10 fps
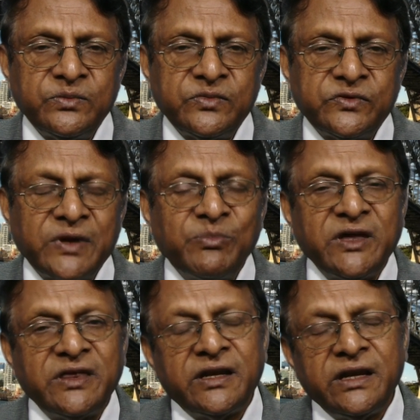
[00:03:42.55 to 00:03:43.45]

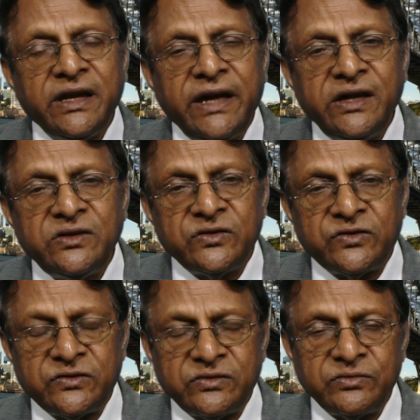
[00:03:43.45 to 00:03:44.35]
something that
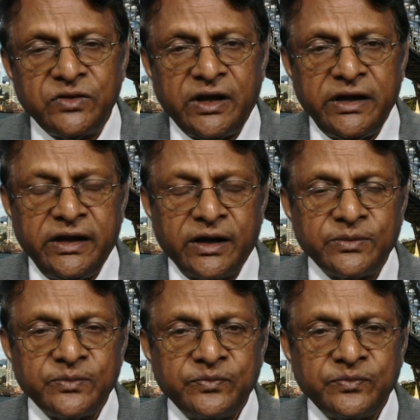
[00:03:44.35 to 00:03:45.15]
engages the reader.